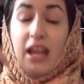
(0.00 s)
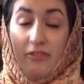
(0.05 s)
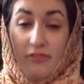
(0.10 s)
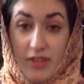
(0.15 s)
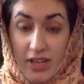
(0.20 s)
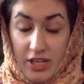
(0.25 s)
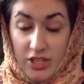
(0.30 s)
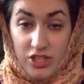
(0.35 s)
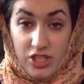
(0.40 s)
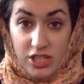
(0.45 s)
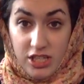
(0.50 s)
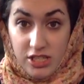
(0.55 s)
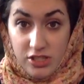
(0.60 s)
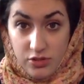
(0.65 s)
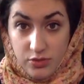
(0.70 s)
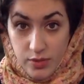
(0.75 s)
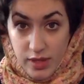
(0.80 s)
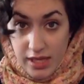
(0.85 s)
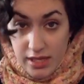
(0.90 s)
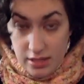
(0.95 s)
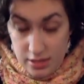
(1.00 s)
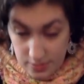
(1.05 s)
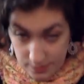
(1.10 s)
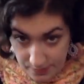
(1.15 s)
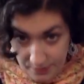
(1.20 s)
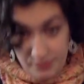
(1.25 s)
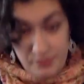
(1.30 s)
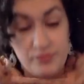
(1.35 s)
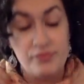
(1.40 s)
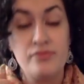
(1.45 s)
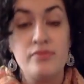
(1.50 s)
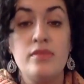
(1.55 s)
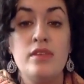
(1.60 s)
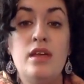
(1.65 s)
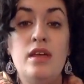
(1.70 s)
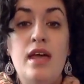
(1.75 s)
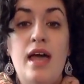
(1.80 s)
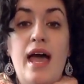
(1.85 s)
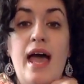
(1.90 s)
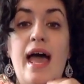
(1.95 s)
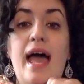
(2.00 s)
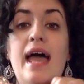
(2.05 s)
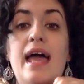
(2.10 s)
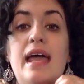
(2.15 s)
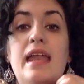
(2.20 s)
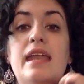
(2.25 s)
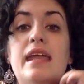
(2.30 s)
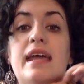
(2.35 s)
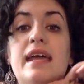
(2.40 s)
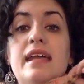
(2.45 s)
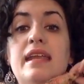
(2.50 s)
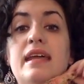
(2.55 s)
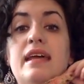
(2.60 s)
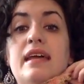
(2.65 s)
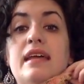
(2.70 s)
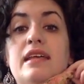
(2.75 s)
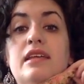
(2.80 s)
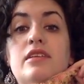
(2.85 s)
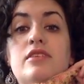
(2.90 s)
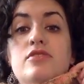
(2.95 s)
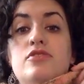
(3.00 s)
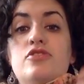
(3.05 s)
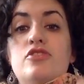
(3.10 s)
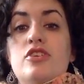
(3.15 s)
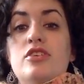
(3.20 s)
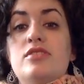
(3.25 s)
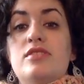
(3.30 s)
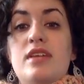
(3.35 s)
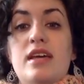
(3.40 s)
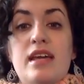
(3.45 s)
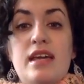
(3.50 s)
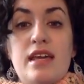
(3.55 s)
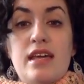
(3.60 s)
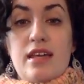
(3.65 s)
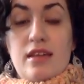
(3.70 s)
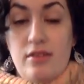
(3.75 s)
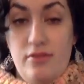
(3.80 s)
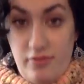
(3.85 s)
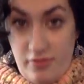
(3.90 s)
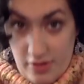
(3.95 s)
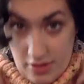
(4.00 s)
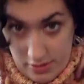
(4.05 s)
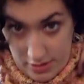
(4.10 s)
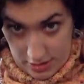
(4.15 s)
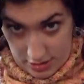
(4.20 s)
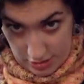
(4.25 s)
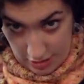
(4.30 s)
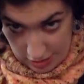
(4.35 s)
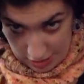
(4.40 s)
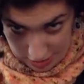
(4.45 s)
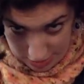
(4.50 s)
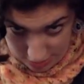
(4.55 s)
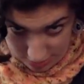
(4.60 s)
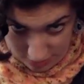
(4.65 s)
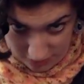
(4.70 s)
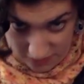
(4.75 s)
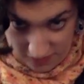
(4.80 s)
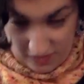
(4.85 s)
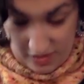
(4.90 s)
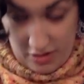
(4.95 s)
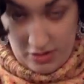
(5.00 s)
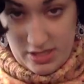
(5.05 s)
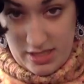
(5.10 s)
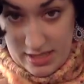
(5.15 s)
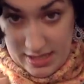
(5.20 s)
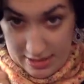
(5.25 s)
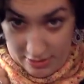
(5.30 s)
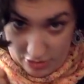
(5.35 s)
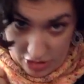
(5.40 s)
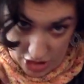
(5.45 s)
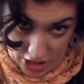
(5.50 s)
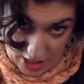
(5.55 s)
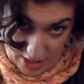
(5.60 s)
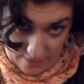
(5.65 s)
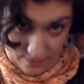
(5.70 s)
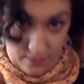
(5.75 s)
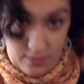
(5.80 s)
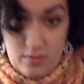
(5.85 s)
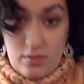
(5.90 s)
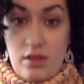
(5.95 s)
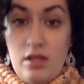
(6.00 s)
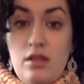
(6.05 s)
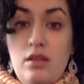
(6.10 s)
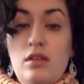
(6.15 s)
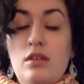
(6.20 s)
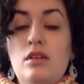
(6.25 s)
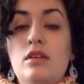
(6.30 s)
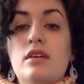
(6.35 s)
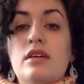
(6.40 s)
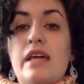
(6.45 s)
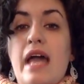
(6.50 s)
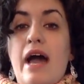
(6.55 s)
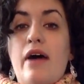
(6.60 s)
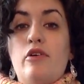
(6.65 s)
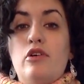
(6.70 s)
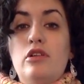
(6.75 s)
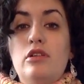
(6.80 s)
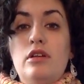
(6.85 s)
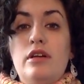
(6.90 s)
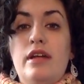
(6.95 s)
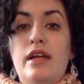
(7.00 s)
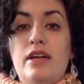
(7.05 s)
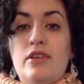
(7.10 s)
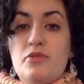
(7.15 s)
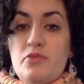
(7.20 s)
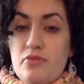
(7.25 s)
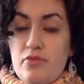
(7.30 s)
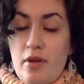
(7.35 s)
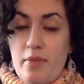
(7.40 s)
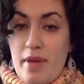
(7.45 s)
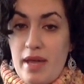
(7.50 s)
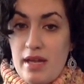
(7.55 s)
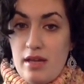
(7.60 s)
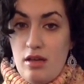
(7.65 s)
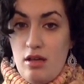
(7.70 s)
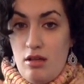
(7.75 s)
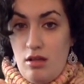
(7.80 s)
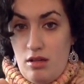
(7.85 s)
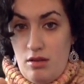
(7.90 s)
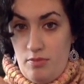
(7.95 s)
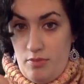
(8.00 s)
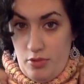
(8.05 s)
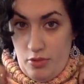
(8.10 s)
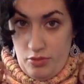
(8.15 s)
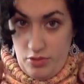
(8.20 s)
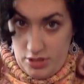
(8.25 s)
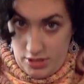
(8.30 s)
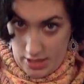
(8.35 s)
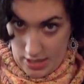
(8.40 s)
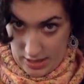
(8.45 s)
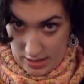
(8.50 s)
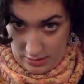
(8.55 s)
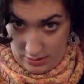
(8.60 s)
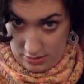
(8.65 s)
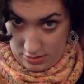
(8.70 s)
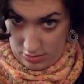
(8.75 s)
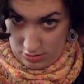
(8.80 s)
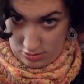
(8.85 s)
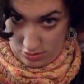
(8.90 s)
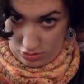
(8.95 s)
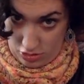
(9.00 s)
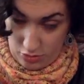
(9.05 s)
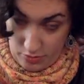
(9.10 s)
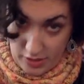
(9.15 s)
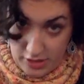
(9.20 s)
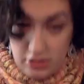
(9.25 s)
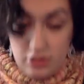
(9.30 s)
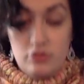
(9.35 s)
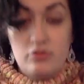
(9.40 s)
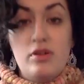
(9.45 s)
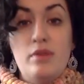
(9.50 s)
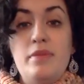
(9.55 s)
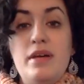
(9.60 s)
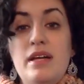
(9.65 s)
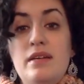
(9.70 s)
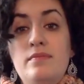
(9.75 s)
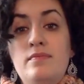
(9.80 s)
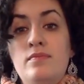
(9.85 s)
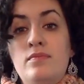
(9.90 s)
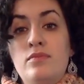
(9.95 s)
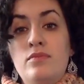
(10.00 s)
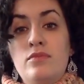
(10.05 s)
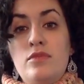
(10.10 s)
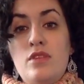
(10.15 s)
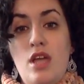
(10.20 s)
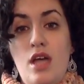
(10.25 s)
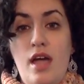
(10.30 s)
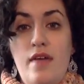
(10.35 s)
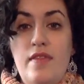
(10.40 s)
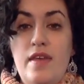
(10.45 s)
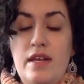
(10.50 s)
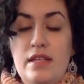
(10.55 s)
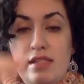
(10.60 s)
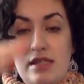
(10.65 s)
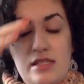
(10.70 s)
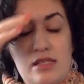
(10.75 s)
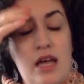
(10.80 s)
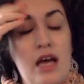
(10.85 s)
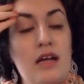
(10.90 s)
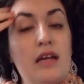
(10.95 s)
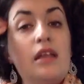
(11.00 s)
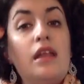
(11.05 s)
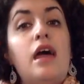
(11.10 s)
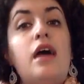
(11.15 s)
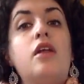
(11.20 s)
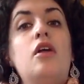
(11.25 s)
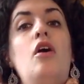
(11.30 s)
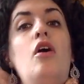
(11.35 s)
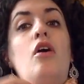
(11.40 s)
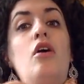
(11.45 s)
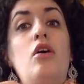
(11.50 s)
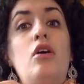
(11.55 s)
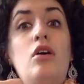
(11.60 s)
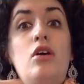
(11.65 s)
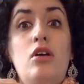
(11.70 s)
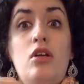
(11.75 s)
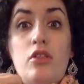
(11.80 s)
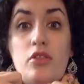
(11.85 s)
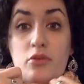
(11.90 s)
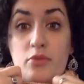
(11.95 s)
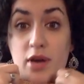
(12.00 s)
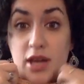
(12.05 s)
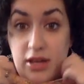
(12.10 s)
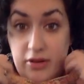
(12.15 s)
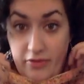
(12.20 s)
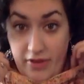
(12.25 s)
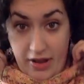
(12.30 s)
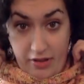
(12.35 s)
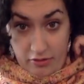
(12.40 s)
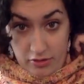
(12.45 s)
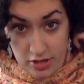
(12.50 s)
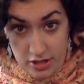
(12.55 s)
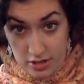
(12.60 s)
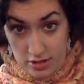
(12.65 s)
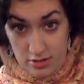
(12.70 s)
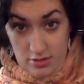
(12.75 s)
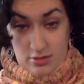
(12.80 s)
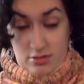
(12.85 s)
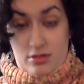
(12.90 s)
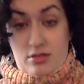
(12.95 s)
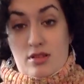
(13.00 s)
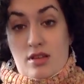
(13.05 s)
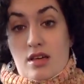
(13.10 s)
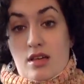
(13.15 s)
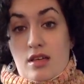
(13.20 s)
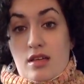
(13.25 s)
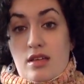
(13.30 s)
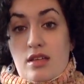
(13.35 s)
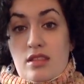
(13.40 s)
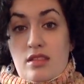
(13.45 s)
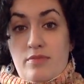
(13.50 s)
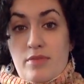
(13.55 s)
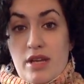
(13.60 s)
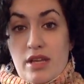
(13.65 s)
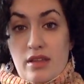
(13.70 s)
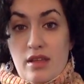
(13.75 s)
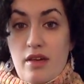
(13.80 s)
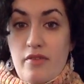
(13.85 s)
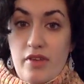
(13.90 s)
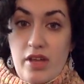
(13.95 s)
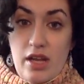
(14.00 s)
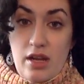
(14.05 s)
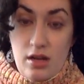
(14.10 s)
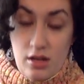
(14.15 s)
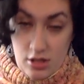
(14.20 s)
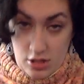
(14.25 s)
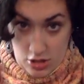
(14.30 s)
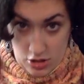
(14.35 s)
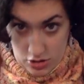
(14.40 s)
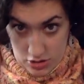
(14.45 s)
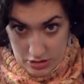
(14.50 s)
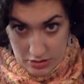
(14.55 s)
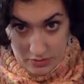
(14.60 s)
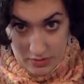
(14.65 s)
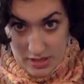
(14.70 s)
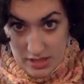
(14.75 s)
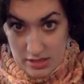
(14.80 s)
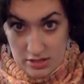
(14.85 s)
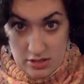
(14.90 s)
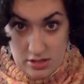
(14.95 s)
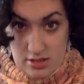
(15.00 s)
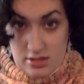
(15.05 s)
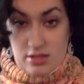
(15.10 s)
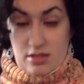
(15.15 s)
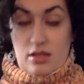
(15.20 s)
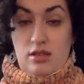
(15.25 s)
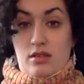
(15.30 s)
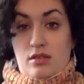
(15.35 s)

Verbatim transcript: finished this week. And it is just a very tall, very slouchy cowl. It has ribbing on both sides, two by two ribbing, and then it's stockinette all the way around uh, in the middle of it. So this